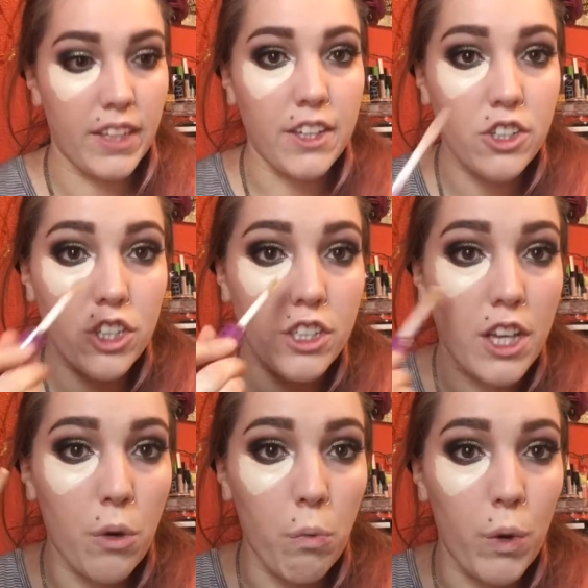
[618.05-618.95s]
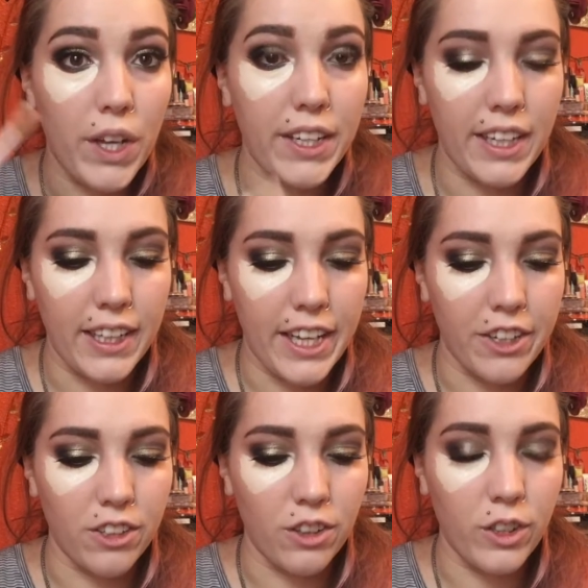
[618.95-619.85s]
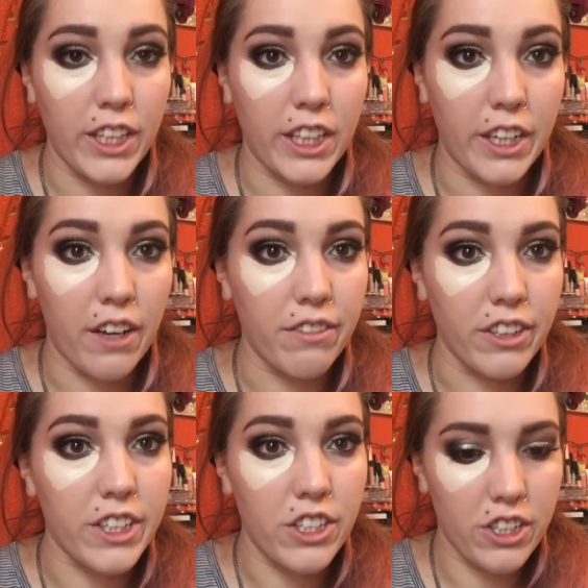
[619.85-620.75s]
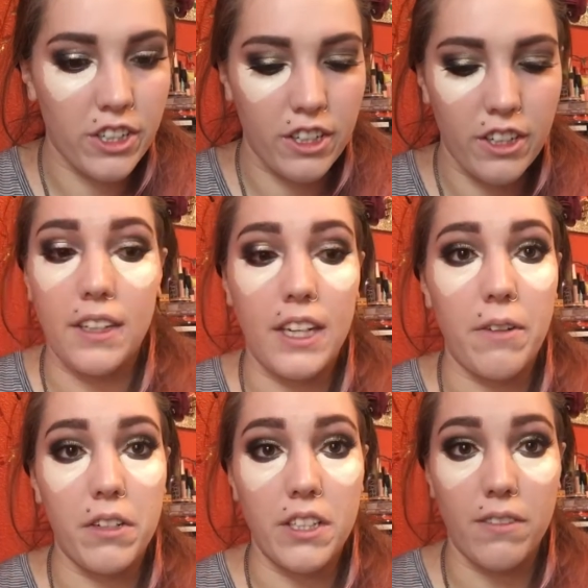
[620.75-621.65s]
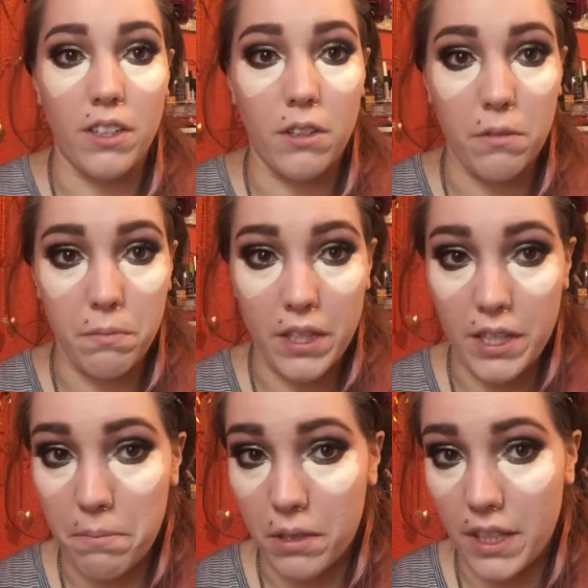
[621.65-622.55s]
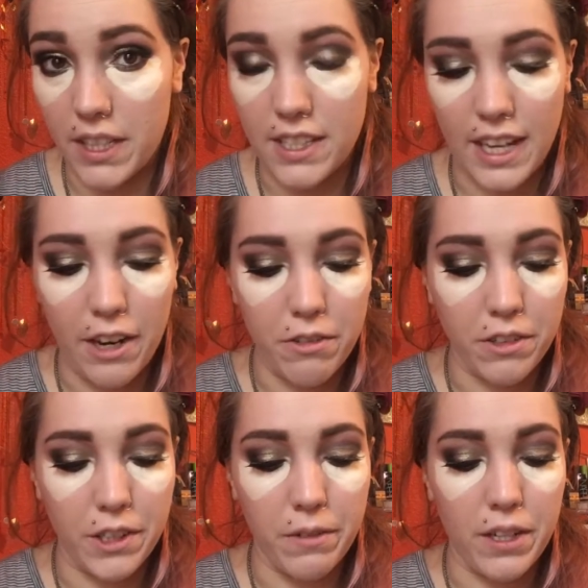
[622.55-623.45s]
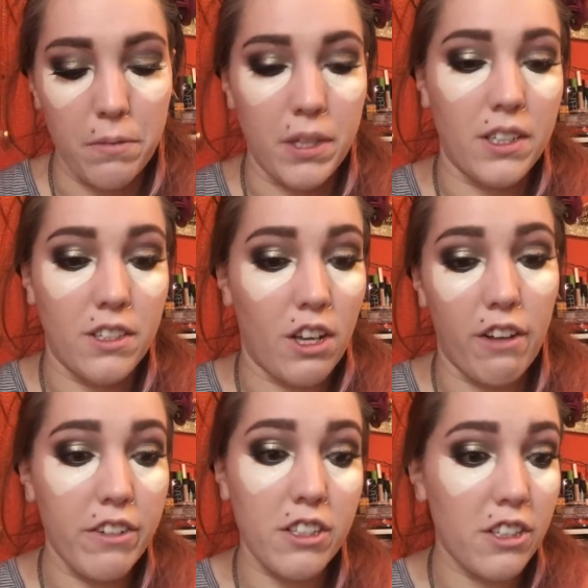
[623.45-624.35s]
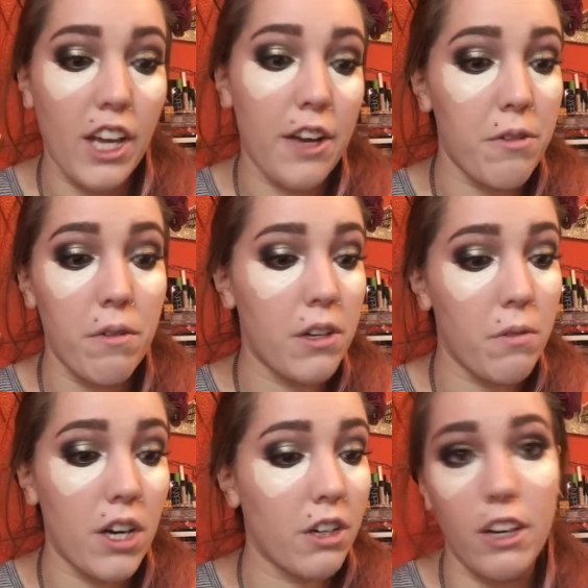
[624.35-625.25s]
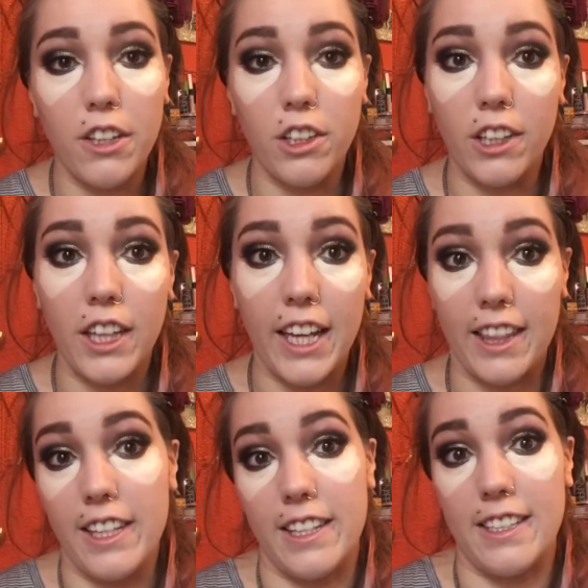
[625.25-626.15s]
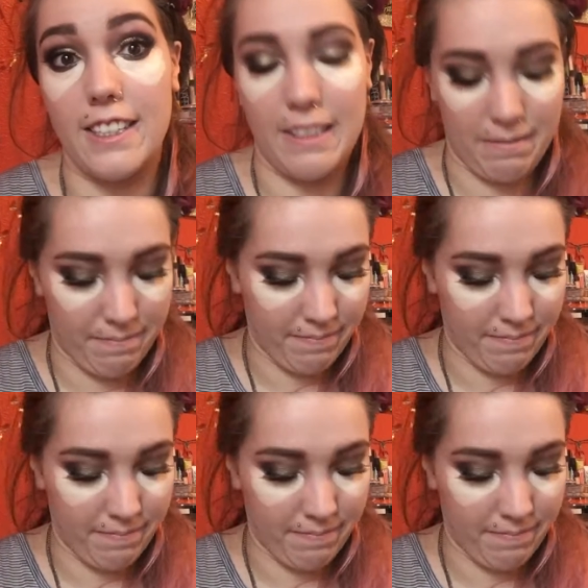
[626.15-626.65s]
That's just like one layer. Look at the coverage. Now we just have to hope that it blends out really well because obviously I don't want to walk around looking like this.